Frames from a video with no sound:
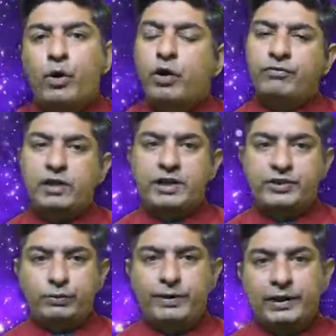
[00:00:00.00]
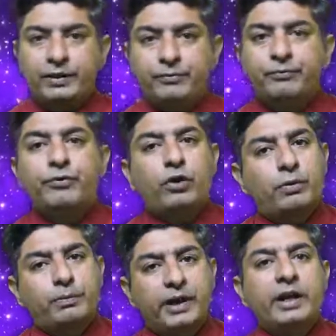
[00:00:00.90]
of class 12
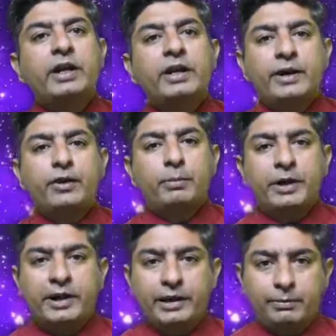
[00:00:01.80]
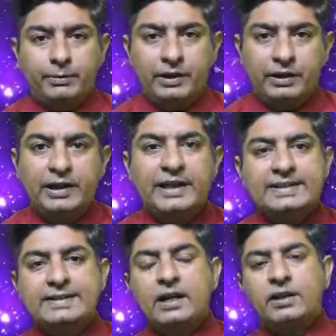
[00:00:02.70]
from Indian economic development.
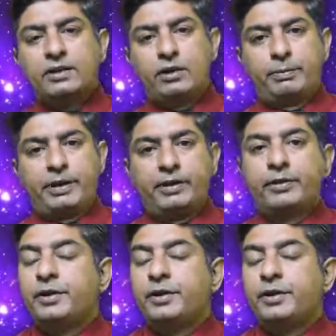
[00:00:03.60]
Let's start the topic.